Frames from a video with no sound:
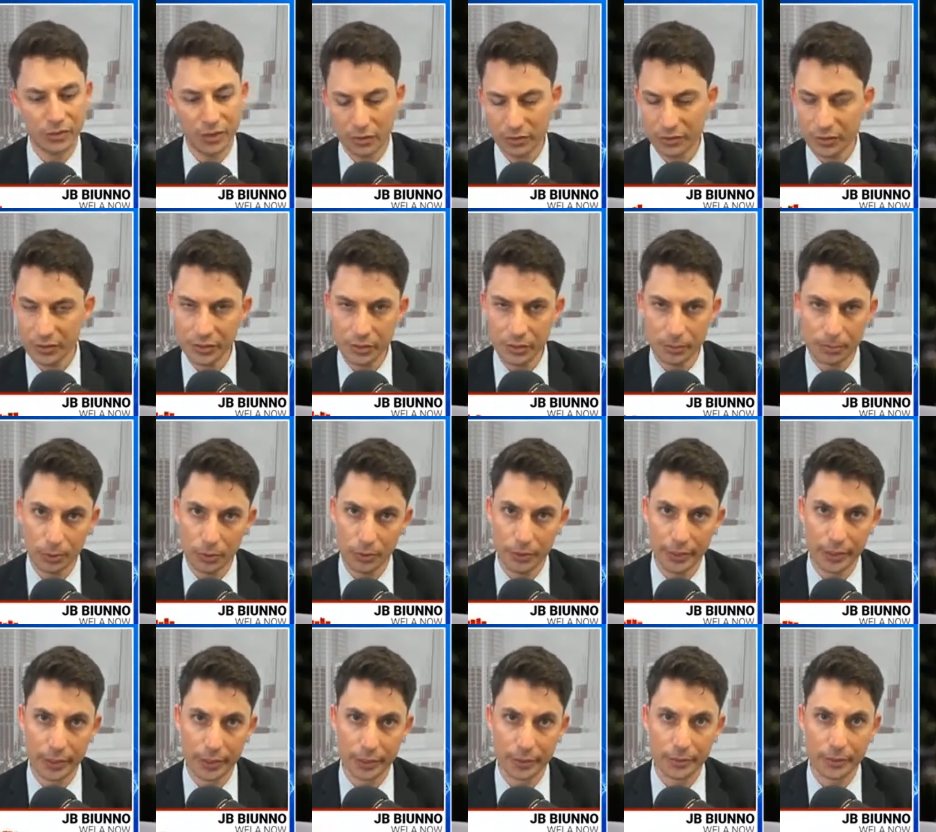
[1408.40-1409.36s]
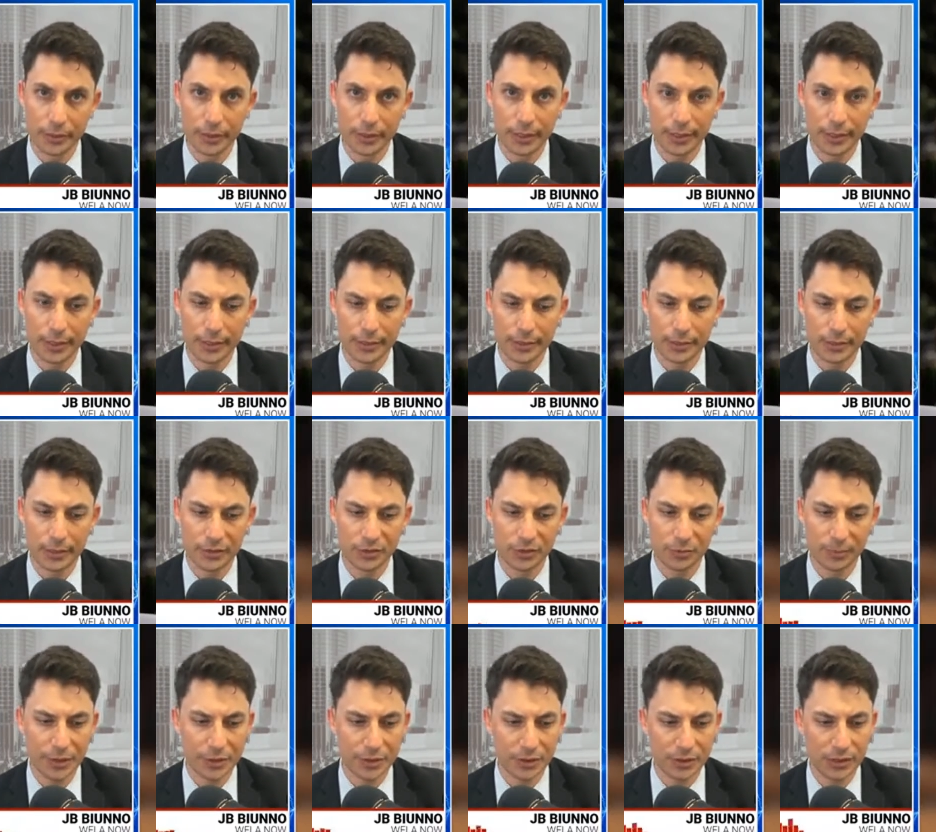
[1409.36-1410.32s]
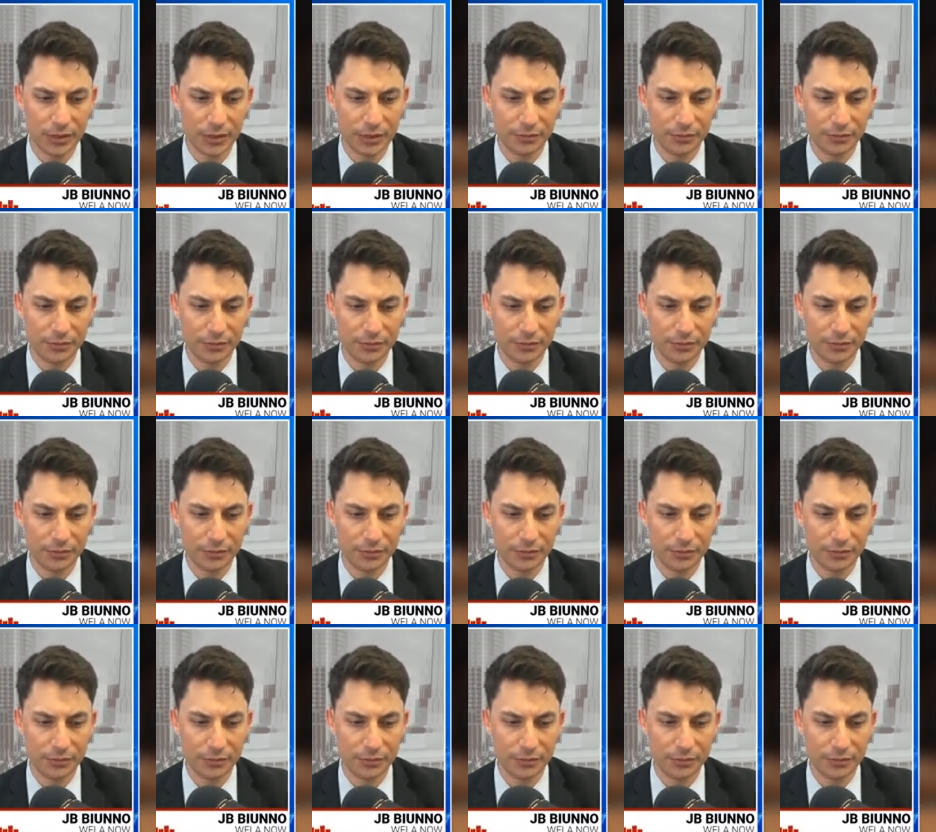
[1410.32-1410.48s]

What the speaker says: to your employer, especially